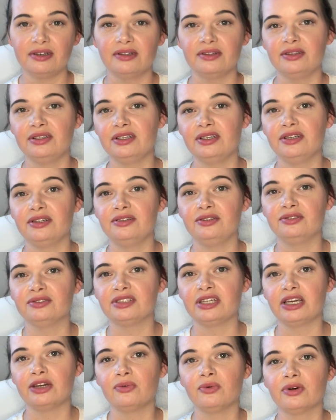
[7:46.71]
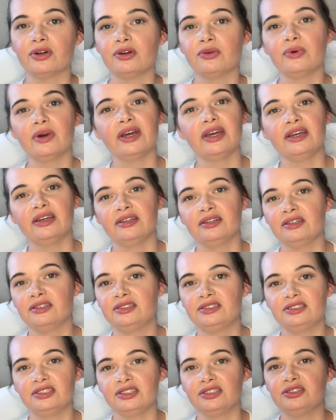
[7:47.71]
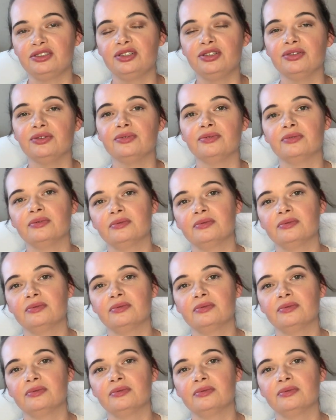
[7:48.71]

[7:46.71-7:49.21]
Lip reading: then you take 1 away and it's just 2.